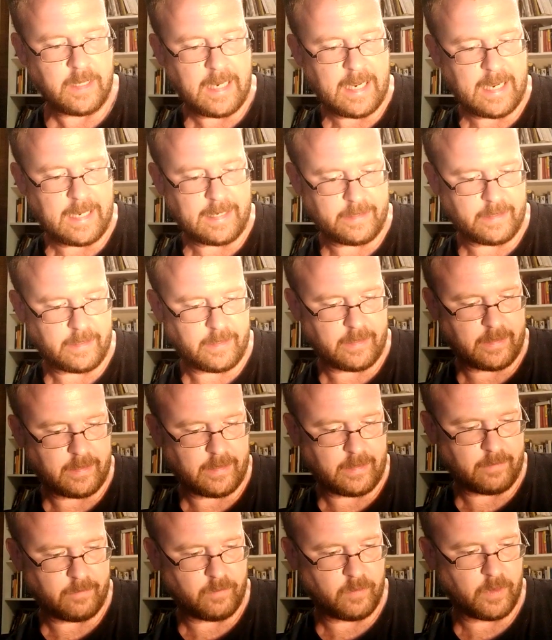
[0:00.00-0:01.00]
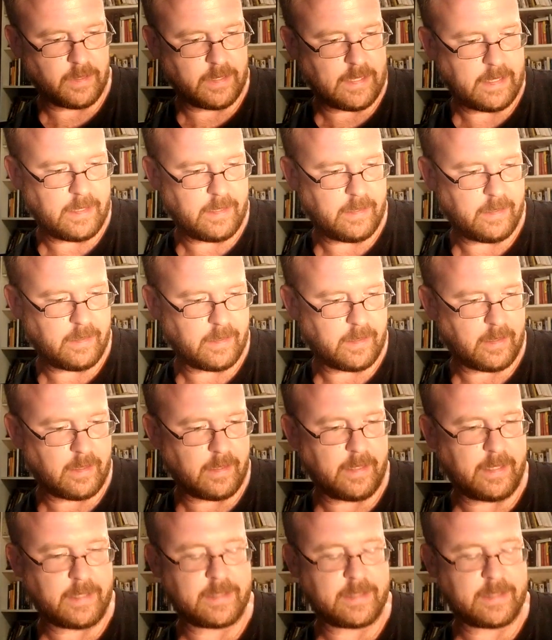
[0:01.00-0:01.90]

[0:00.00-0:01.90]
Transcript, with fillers: and uh, really uh,